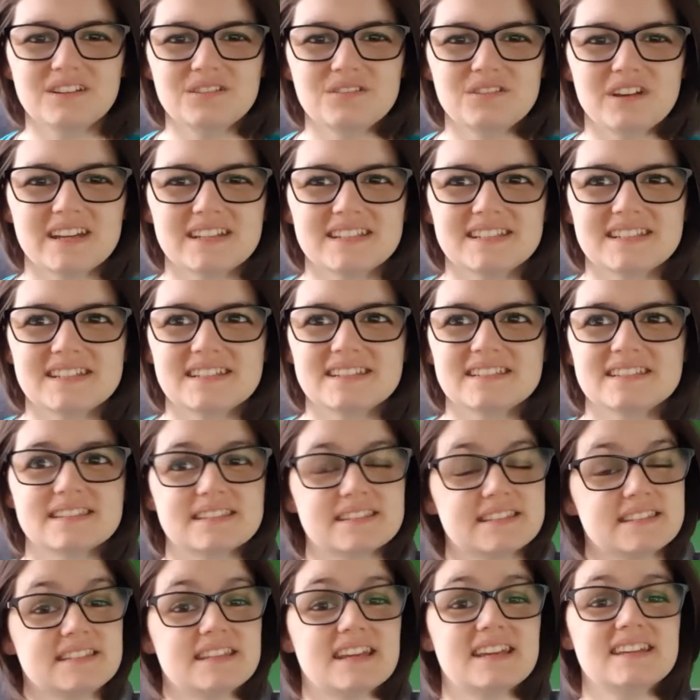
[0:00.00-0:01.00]
writers,
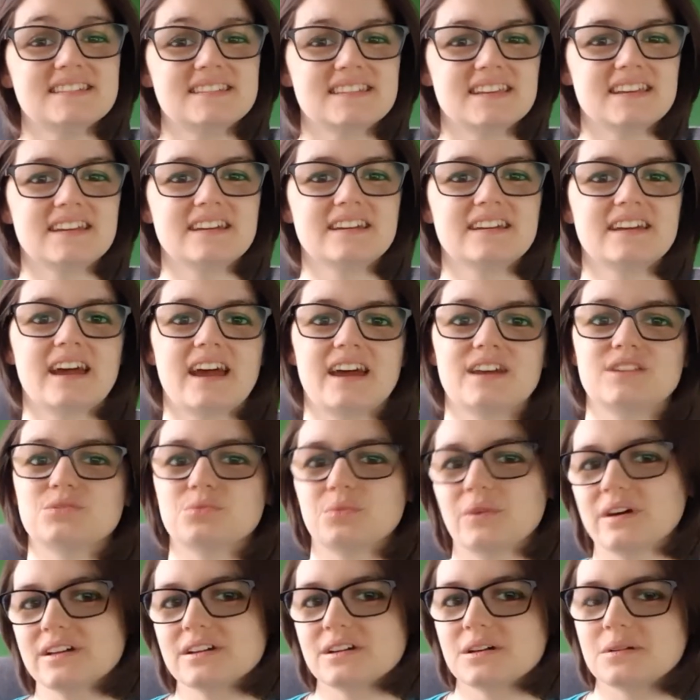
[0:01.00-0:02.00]
Stace here and
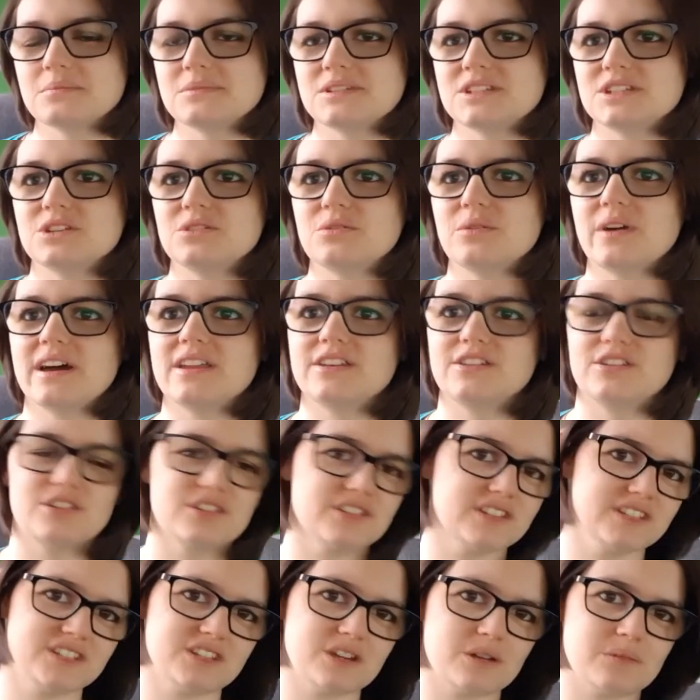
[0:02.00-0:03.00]
welcome to
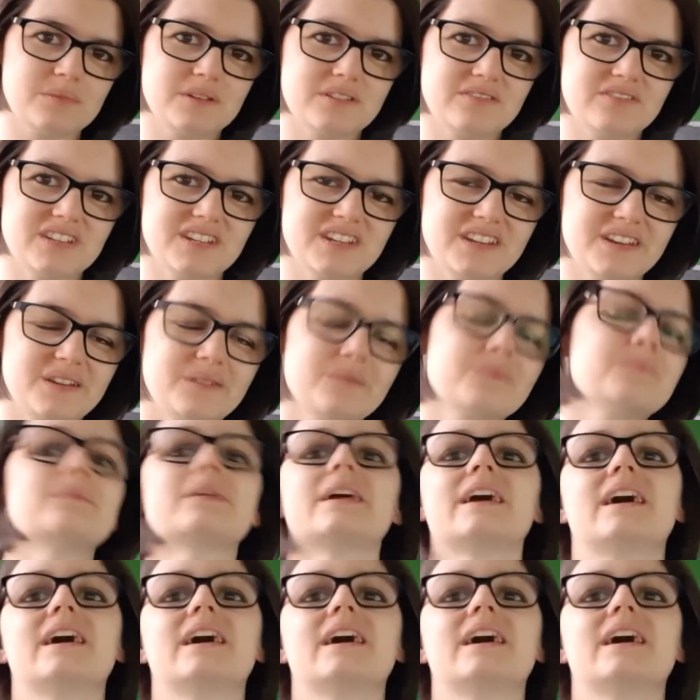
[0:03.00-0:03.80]
another topic video.